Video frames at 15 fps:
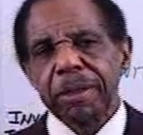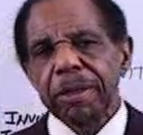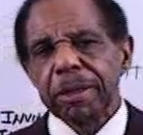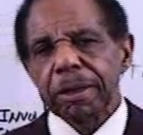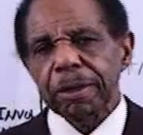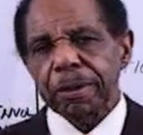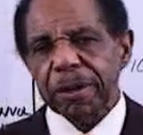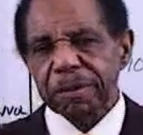are
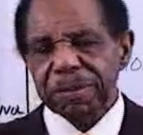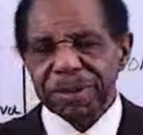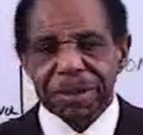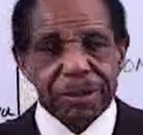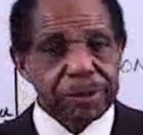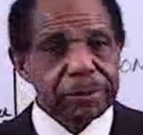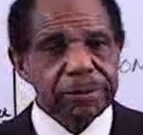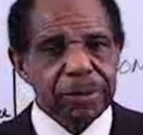going to be
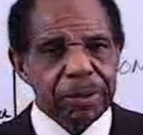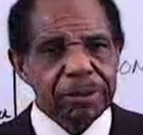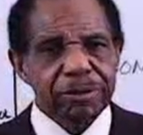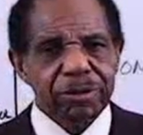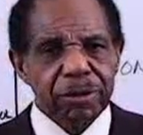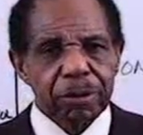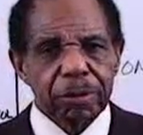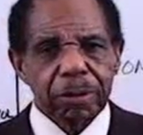killed
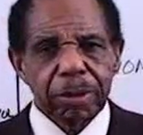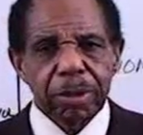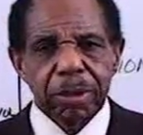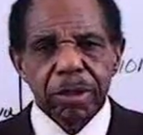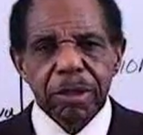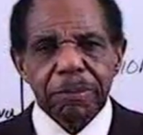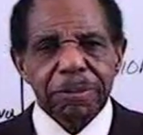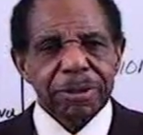also.
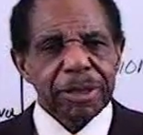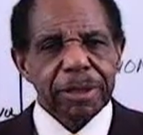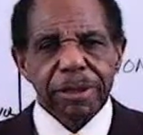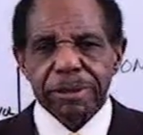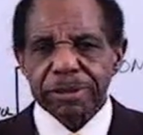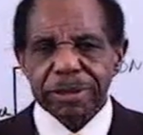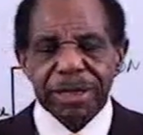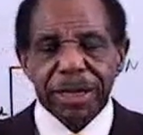But they can
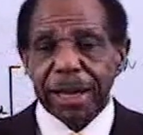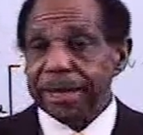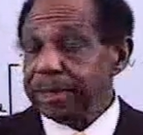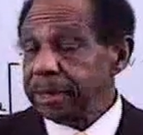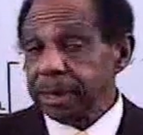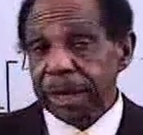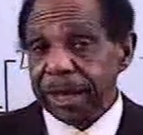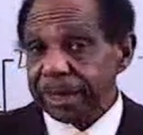say, I
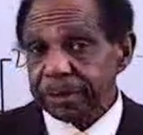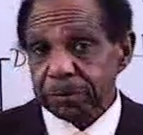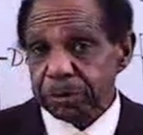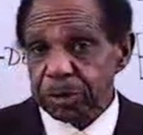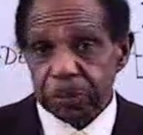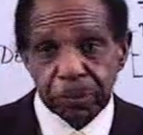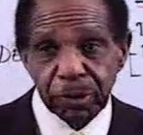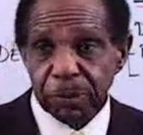didn't act with the
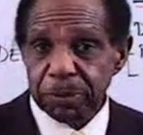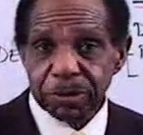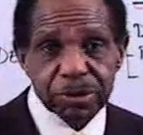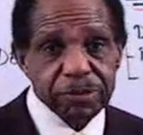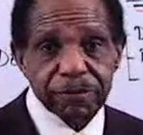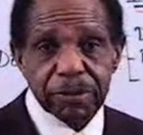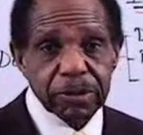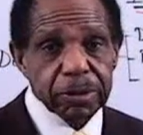purpose
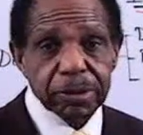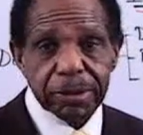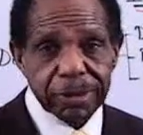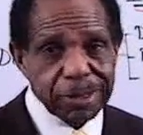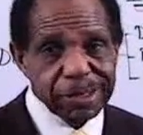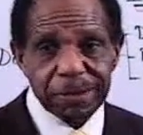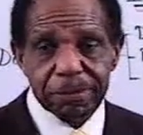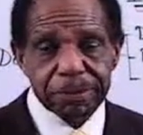of killing
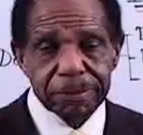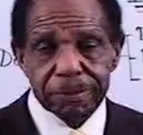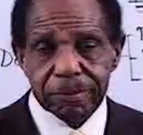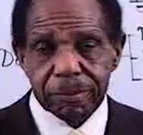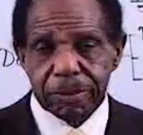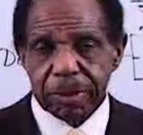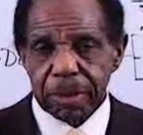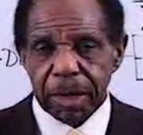them.
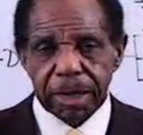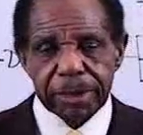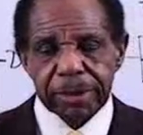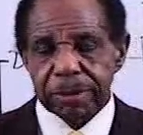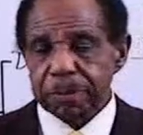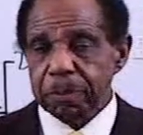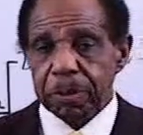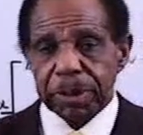I
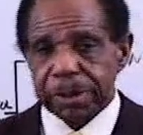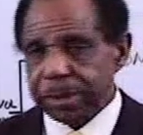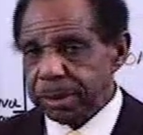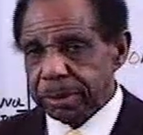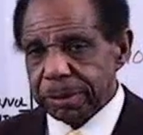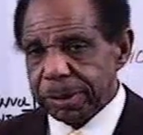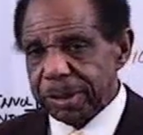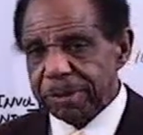didn't want to kill
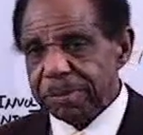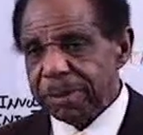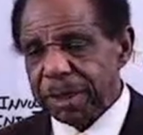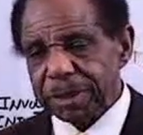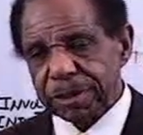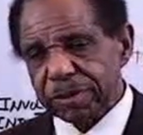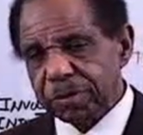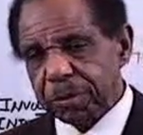them. I
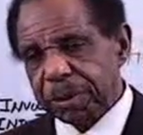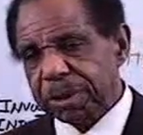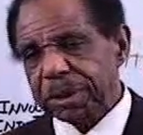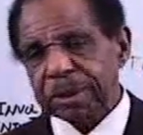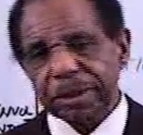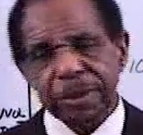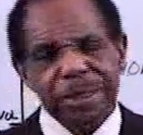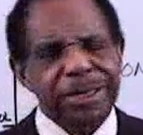just wanted to
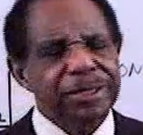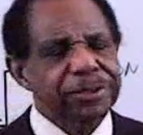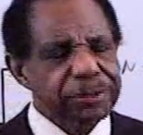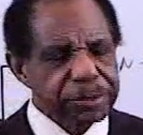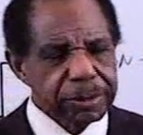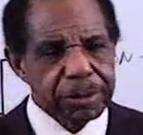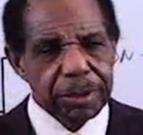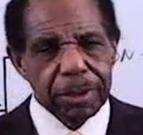kill X.
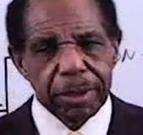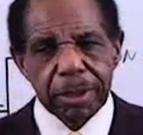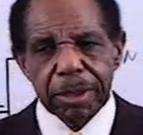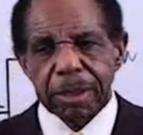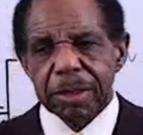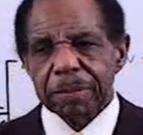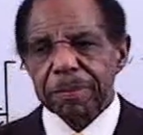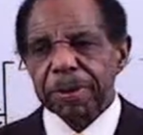
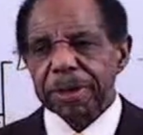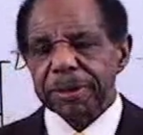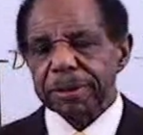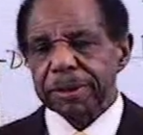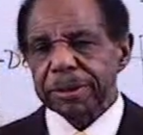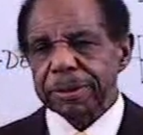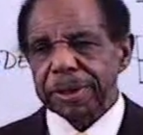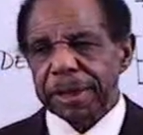But
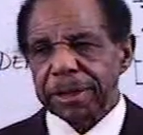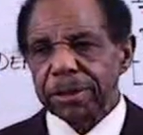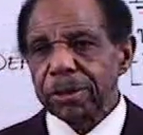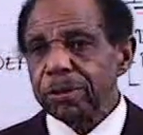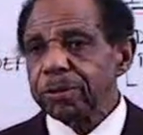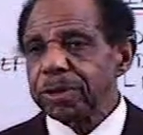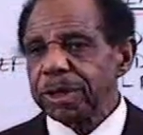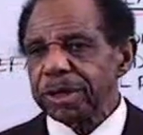they knew
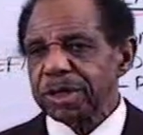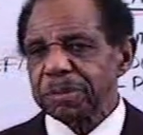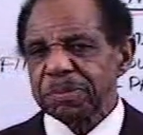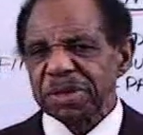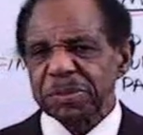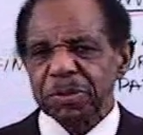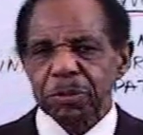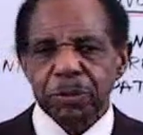the other
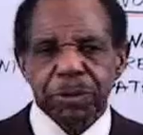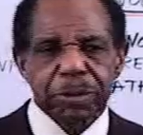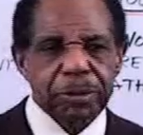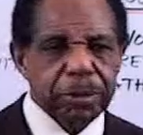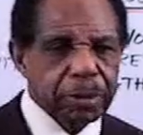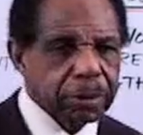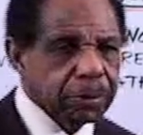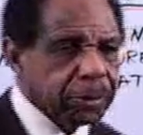people
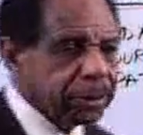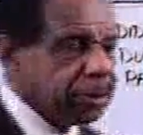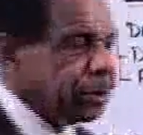would